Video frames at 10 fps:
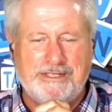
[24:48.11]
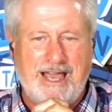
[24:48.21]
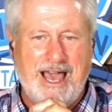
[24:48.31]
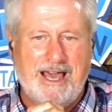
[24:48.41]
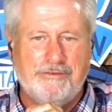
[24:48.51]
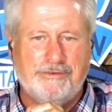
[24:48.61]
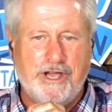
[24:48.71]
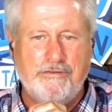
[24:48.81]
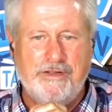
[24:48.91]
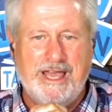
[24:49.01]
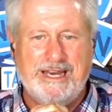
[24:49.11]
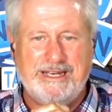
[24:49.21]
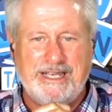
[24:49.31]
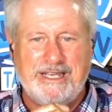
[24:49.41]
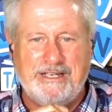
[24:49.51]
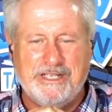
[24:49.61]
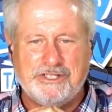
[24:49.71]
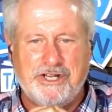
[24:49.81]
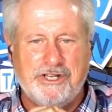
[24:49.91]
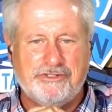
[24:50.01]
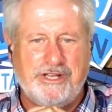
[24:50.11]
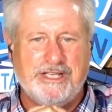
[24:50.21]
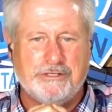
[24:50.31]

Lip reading: tide of COVID in this country